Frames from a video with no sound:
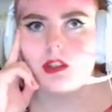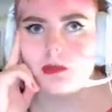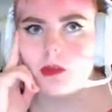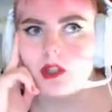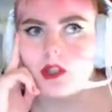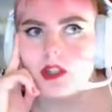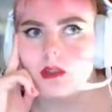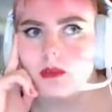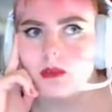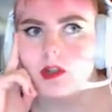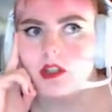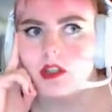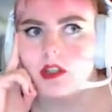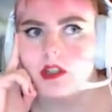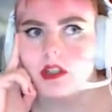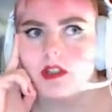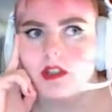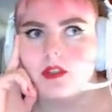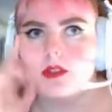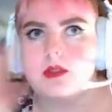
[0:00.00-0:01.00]
mother
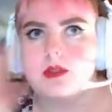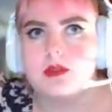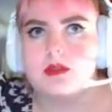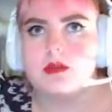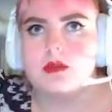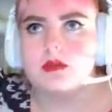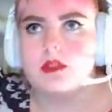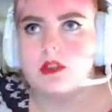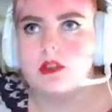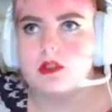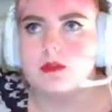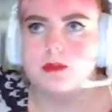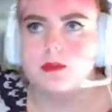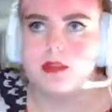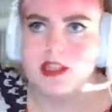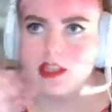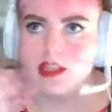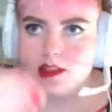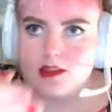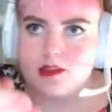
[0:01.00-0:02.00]
party to go
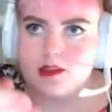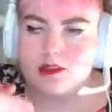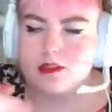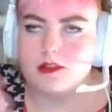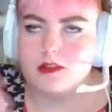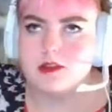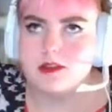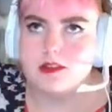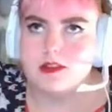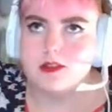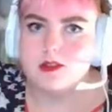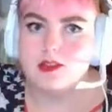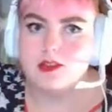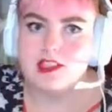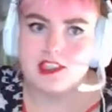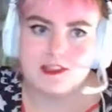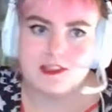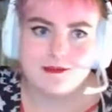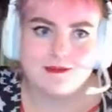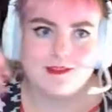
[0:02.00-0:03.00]
back to the
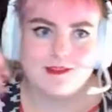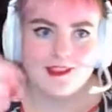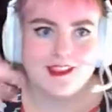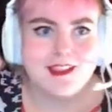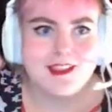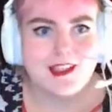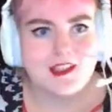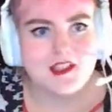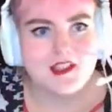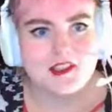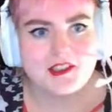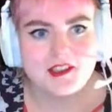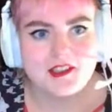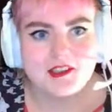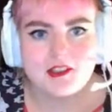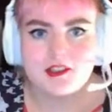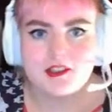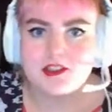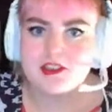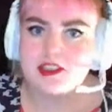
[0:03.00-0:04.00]
left and not
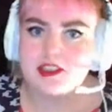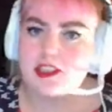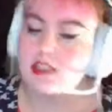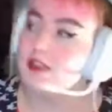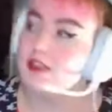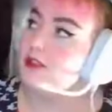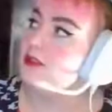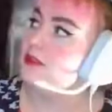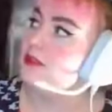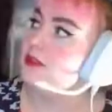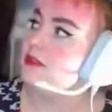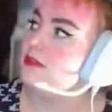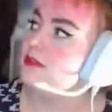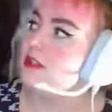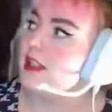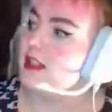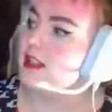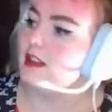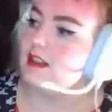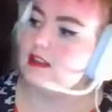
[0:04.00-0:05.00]
continue to the
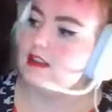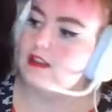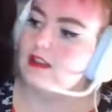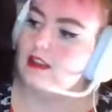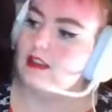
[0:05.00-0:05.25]
right.